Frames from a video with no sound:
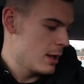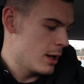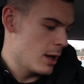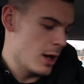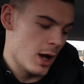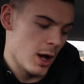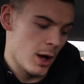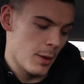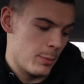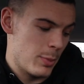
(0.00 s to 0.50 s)

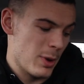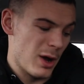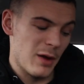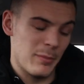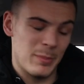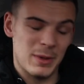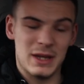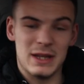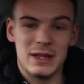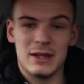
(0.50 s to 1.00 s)
Uh, but I've
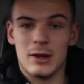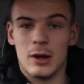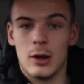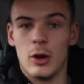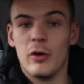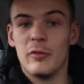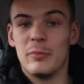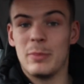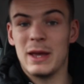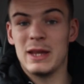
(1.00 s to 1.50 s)
been eating a
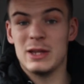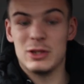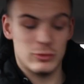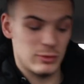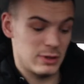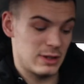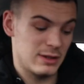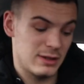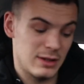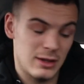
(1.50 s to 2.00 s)
lot of
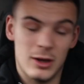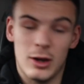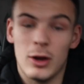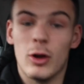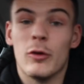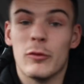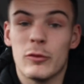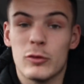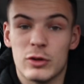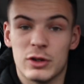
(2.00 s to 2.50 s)
pastries and a
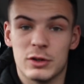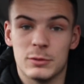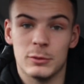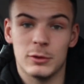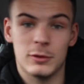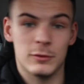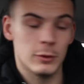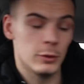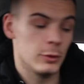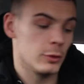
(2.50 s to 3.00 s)
lot of Christmas
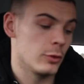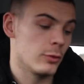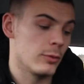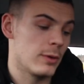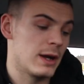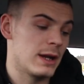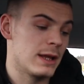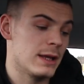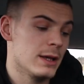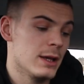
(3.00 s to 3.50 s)
food
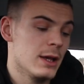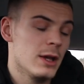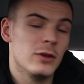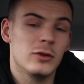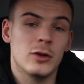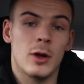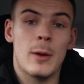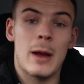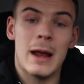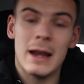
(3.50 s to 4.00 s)
already.
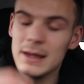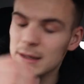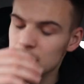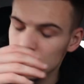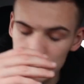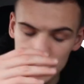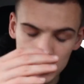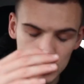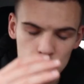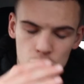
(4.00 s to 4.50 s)
So I, I,
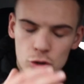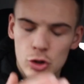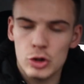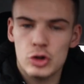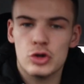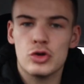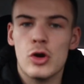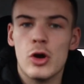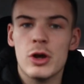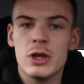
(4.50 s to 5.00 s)
you just got to
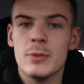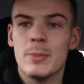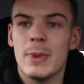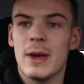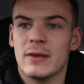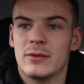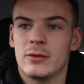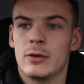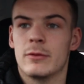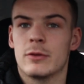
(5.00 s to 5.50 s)
try your
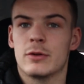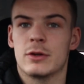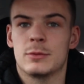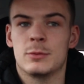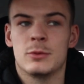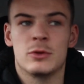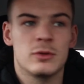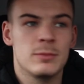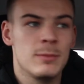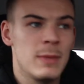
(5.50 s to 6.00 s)
best over
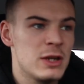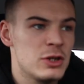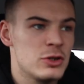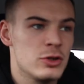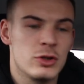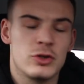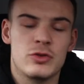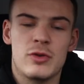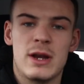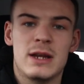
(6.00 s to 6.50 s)
Christmas. Make sure
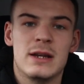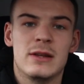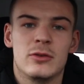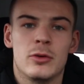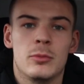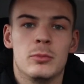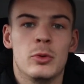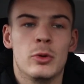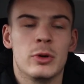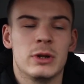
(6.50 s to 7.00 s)
your training's
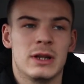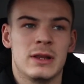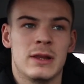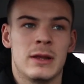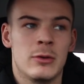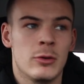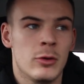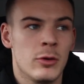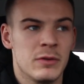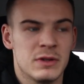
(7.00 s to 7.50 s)
on point, and
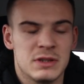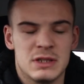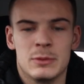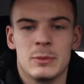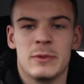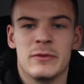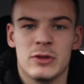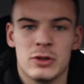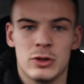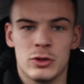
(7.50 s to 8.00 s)
then obviously
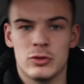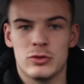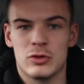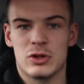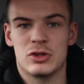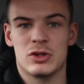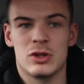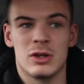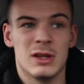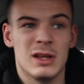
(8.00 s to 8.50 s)
with your
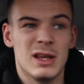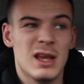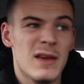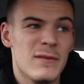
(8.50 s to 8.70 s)
nutrition.